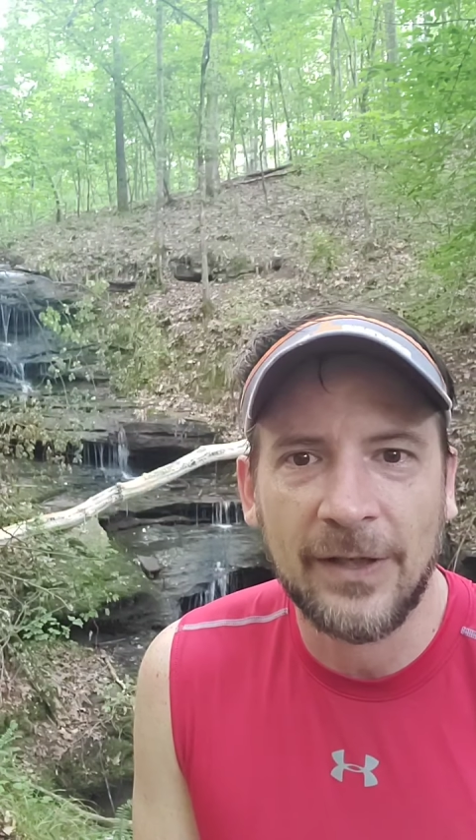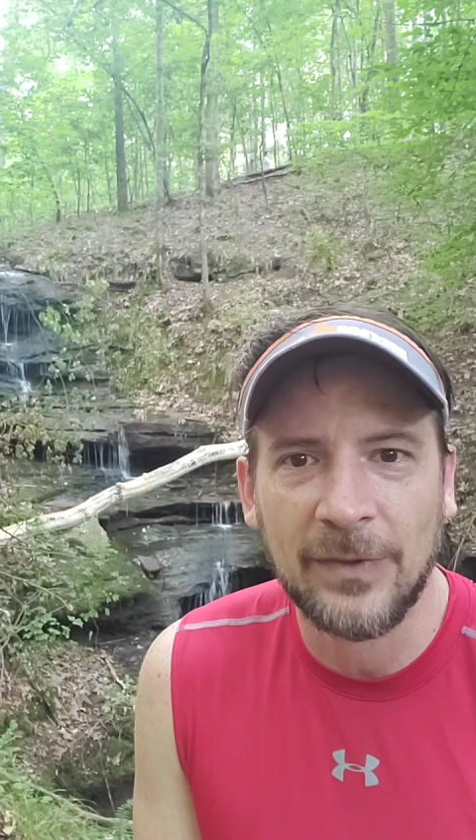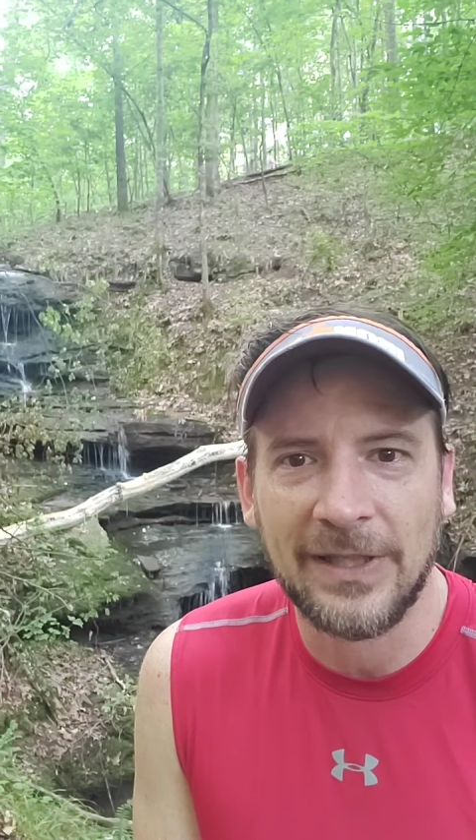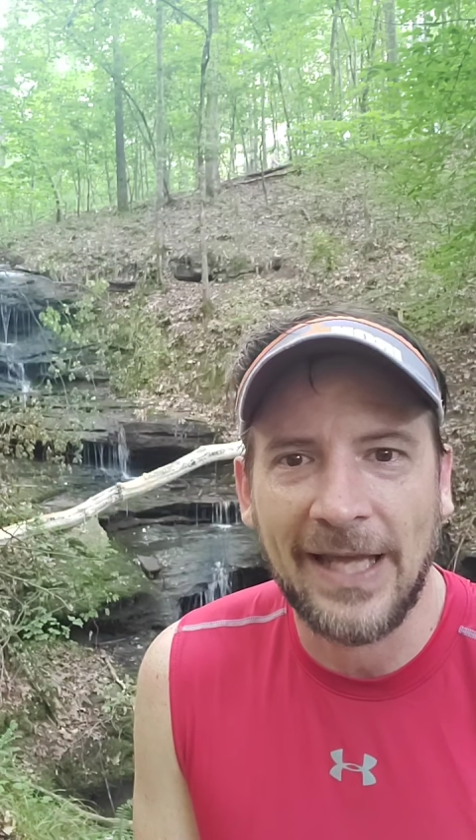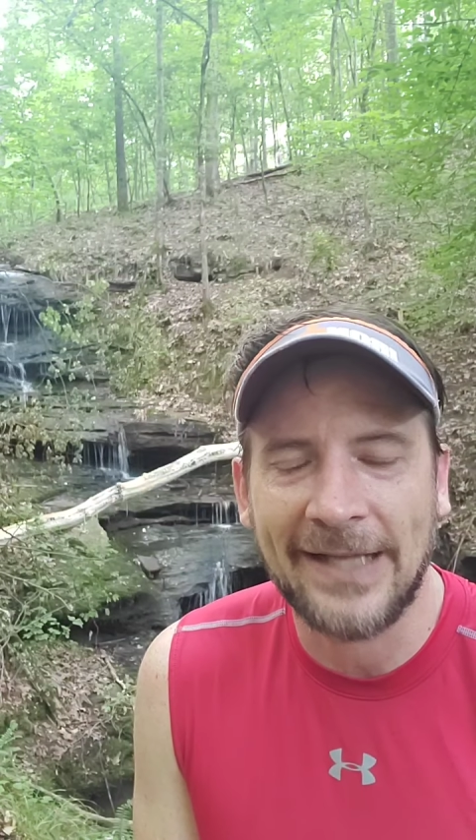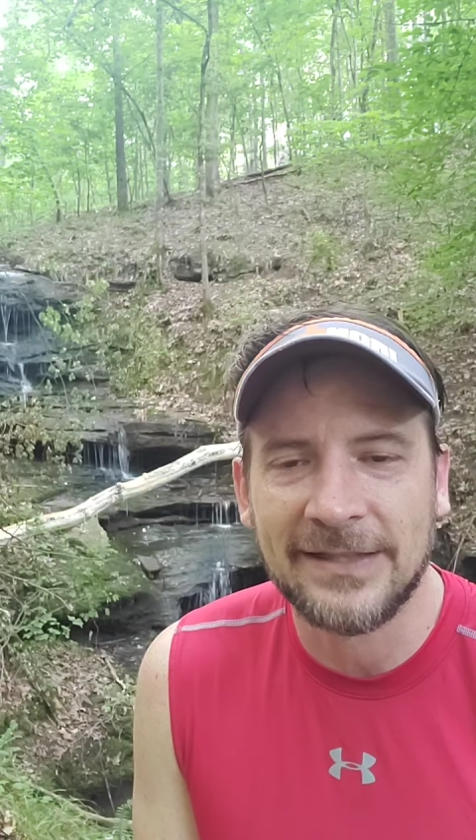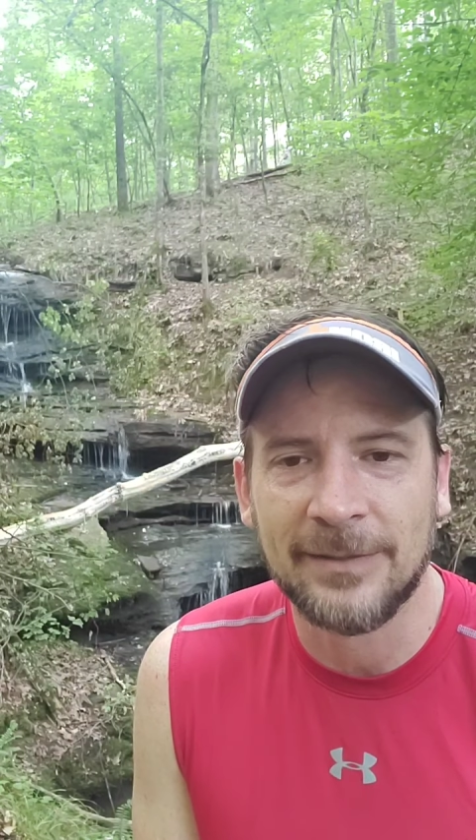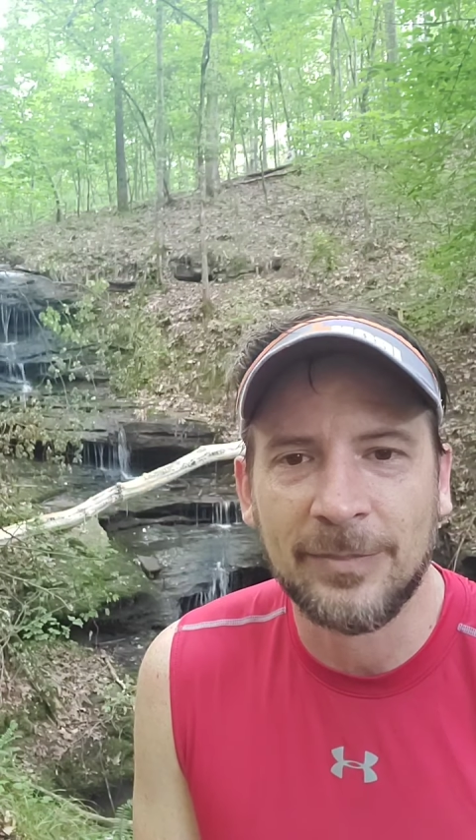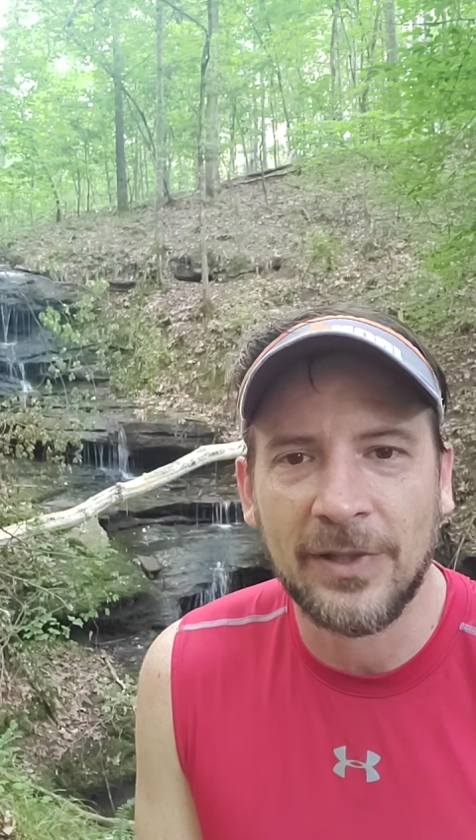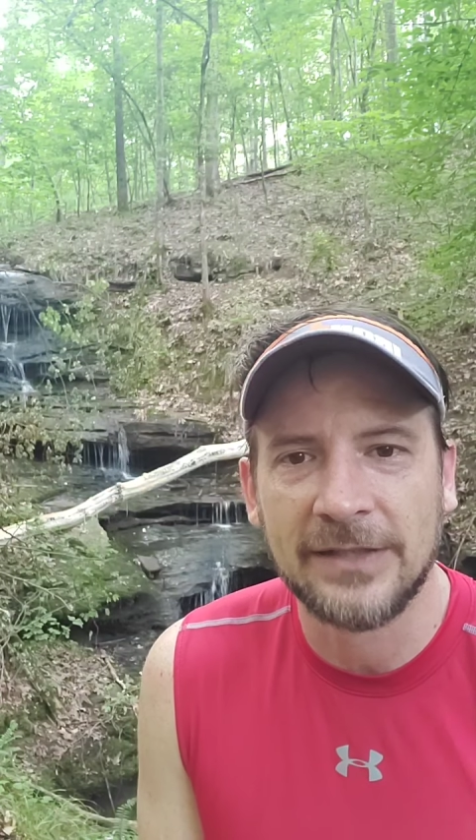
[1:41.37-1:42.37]

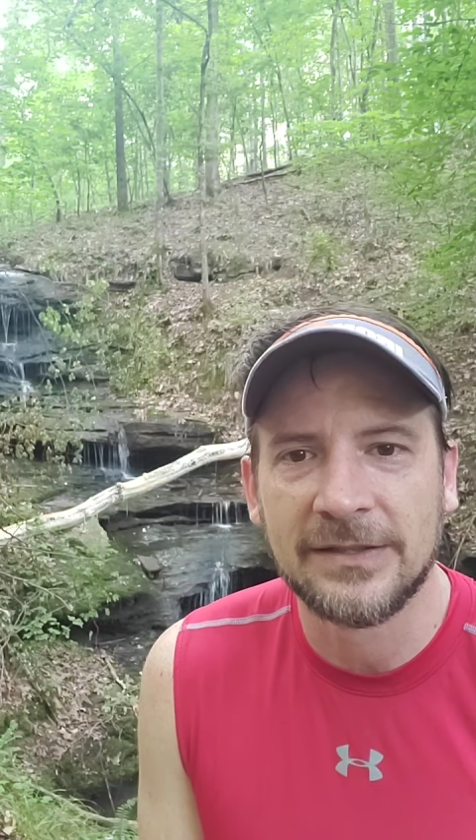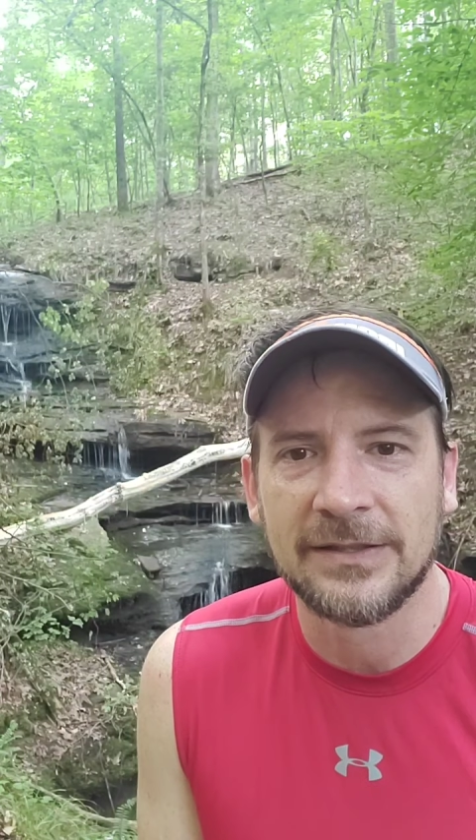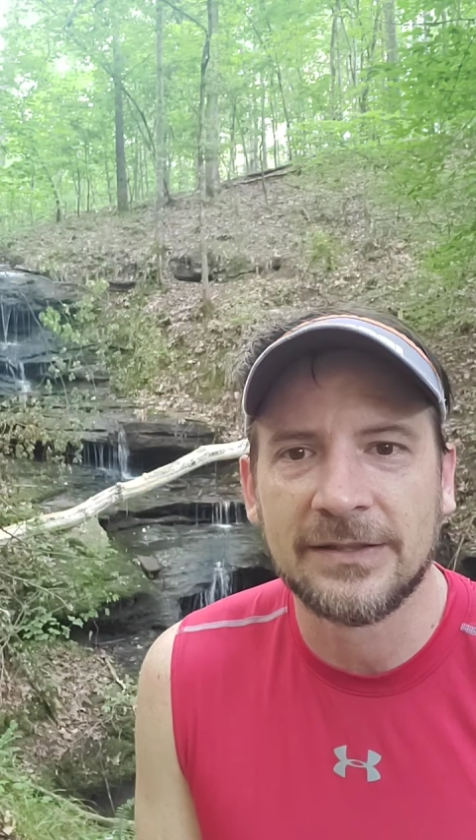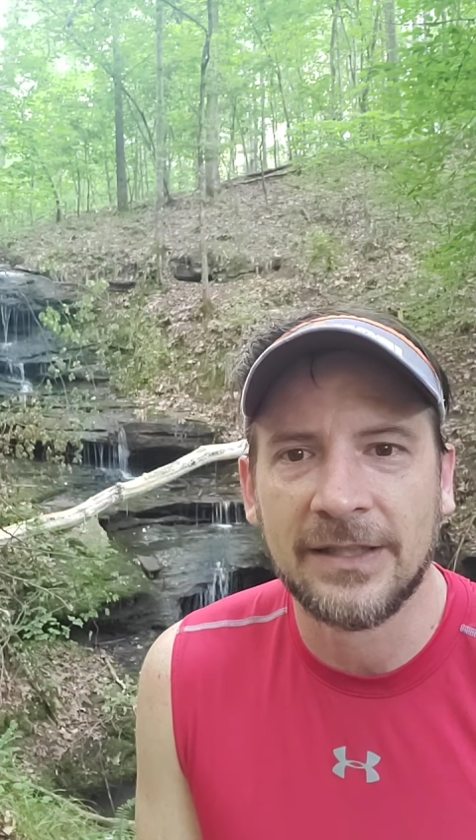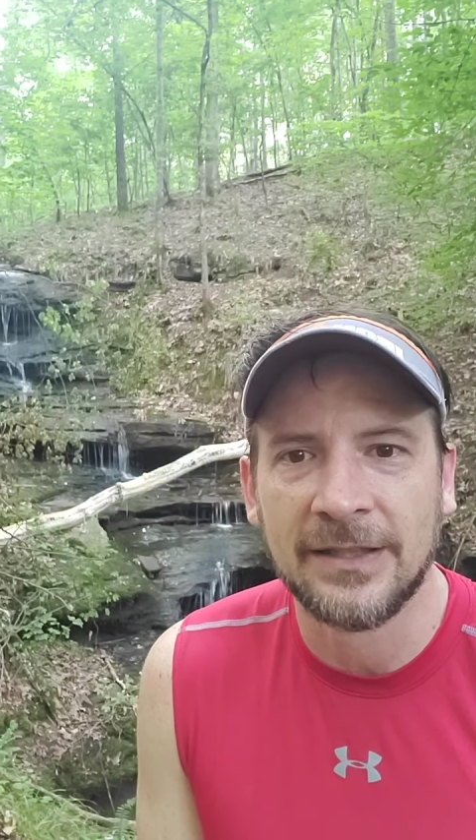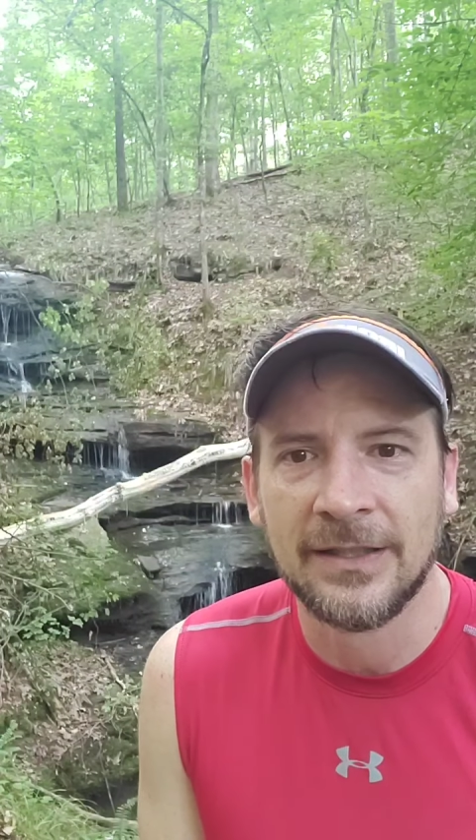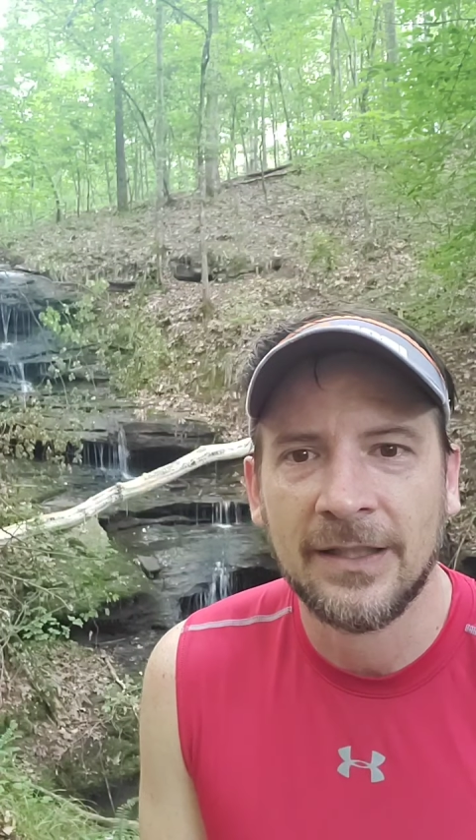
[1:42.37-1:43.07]
relaxing presence, and